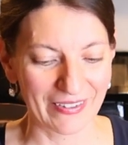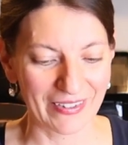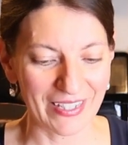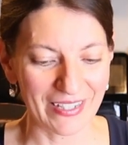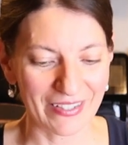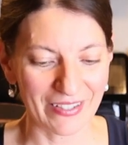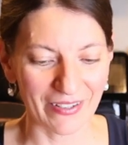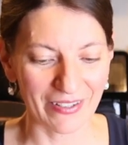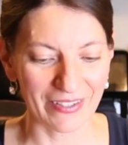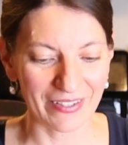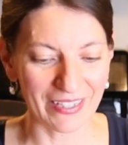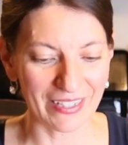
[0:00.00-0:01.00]
these
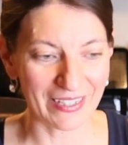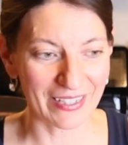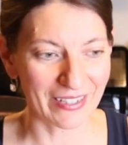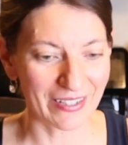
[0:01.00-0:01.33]
are the,